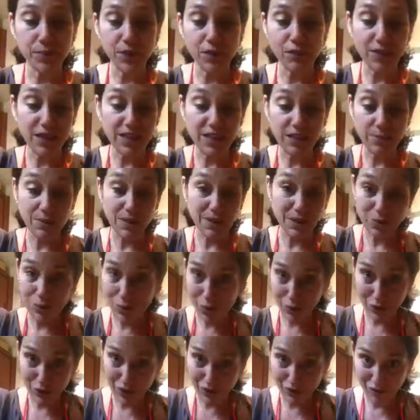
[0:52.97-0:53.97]
recipes with
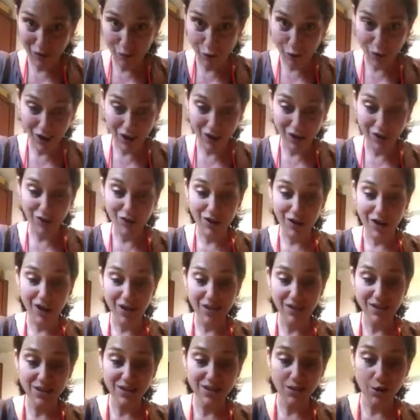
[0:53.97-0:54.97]
only 4
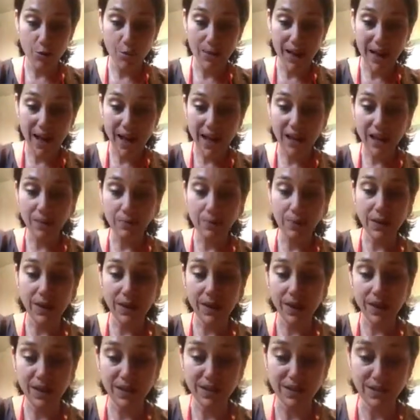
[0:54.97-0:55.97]
ingredients are bad,
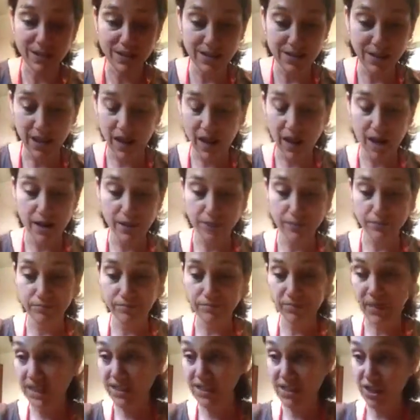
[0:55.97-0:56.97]
because
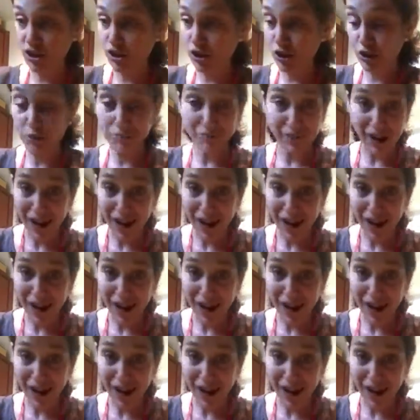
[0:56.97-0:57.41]
that's not true.